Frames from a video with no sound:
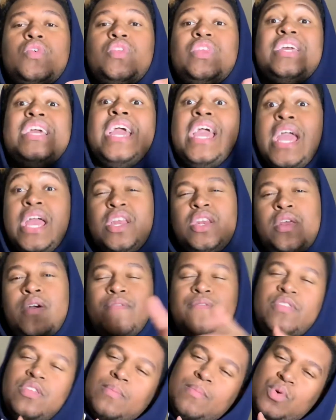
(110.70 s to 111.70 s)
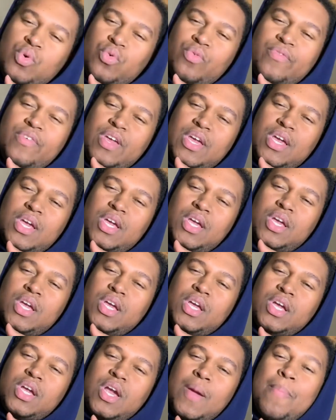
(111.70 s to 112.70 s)
the end of the movie.
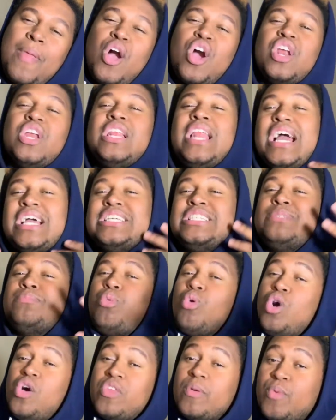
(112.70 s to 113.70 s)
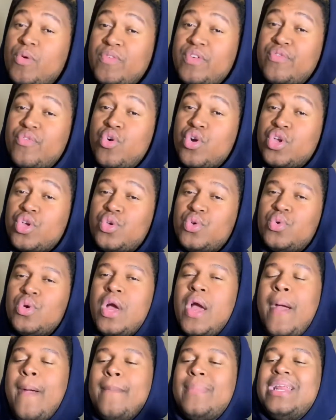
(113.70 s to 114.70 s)
I'm not gonna like spoil the movie for you,
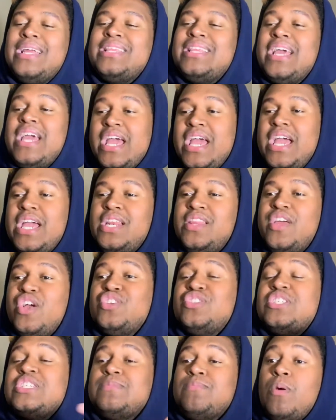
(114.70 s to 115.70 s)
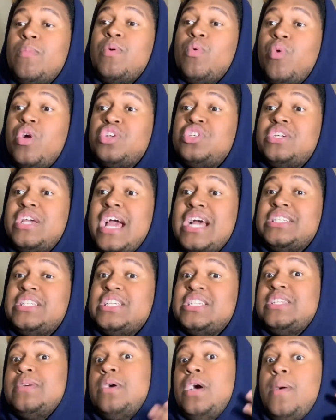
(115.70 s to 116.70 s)
but at the end, there's this moment where she has
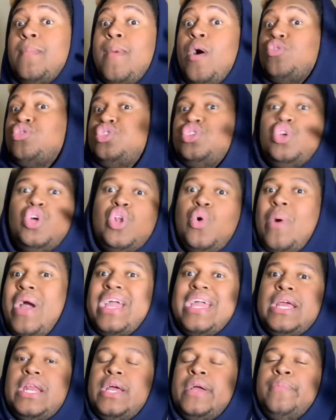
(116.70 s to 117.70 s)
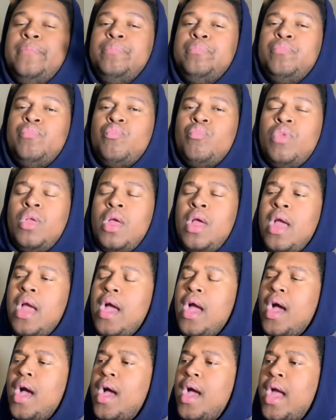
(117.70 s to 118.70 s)
this emotional awakening.
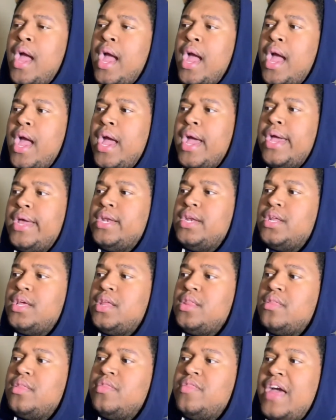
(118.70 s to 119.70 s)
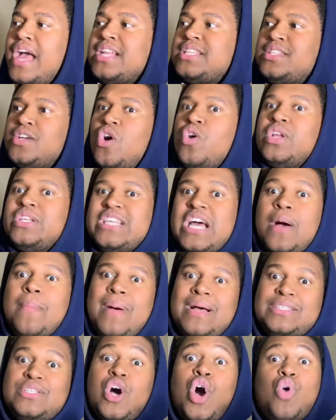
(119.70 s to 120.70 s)
And that's the only
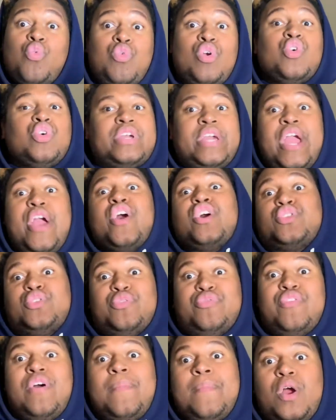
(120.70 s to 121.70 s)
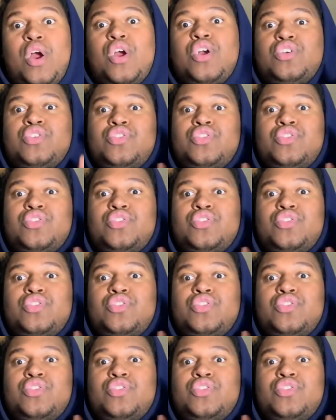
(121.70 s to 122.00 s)
time I saw a real character from her.